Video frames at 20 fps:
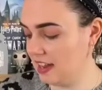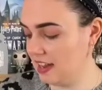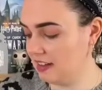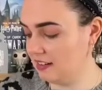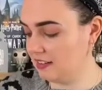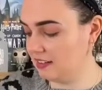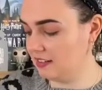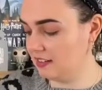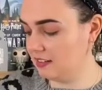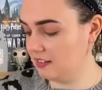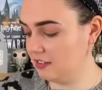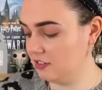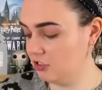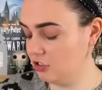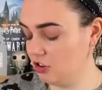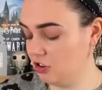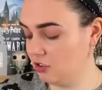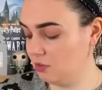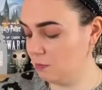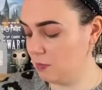it's
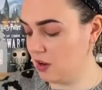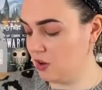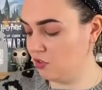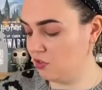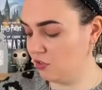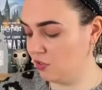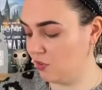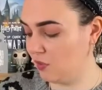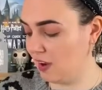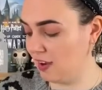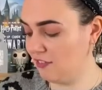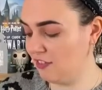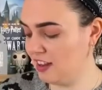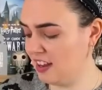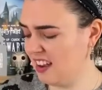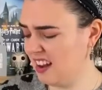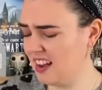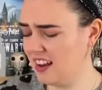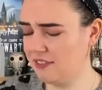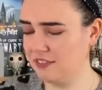just beautiful. I
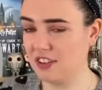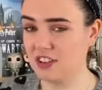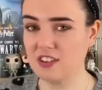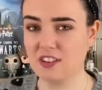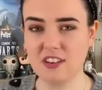think I love the